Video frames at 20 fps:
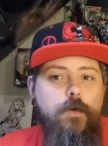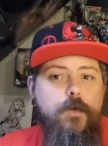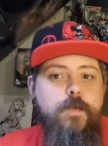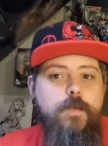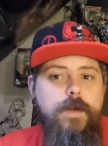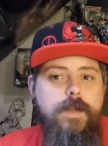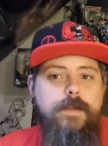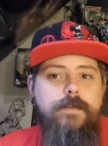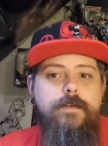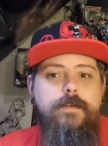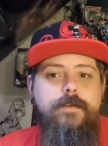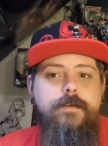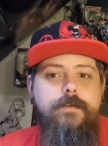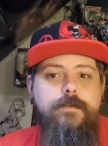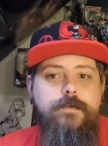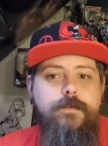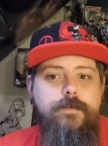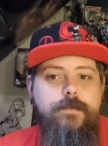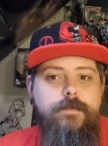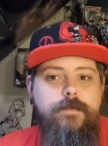only in the
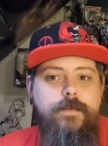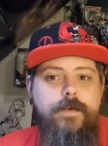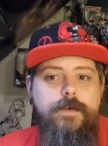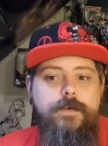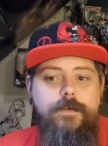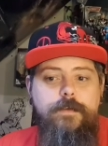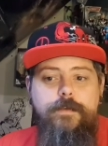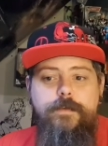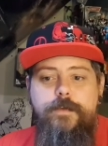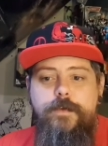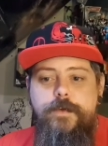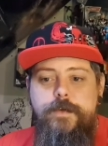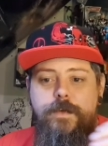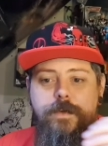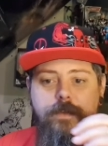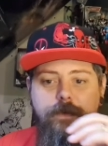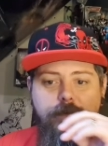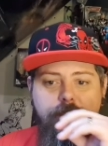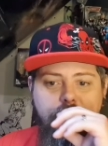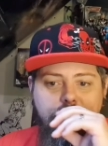sort of final
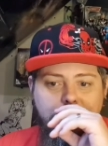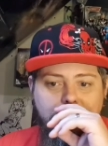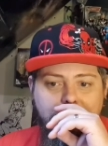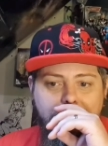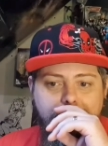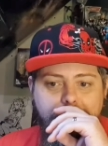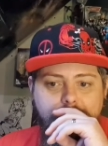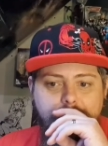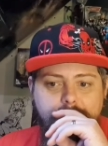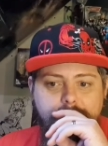third of the film.